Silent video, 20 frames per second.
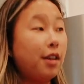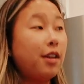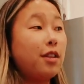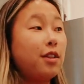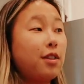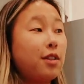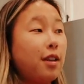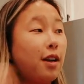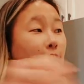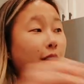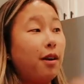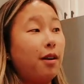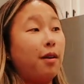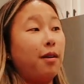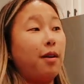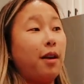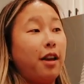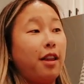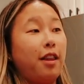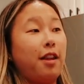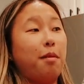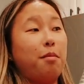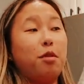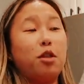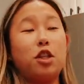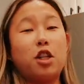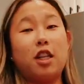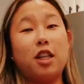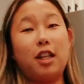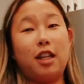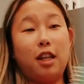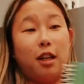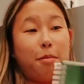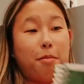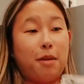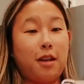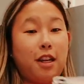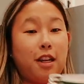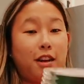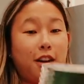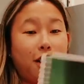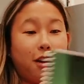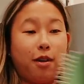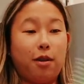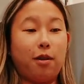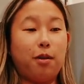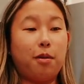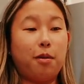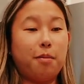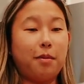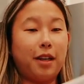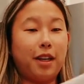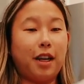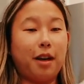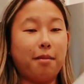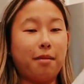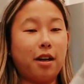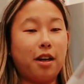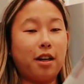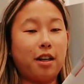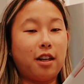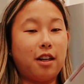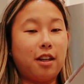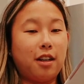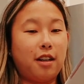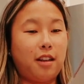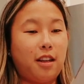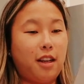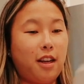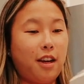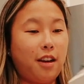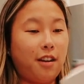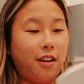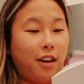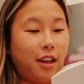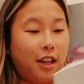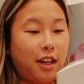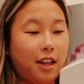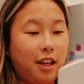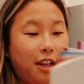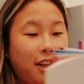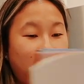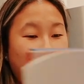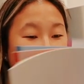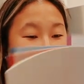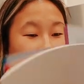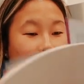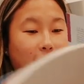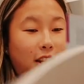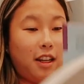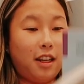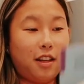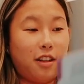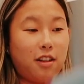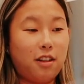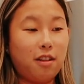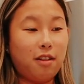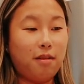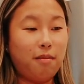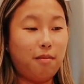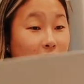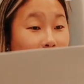So I think I'm just gonna keep it here at home. Like, I'm not gonna carry it in.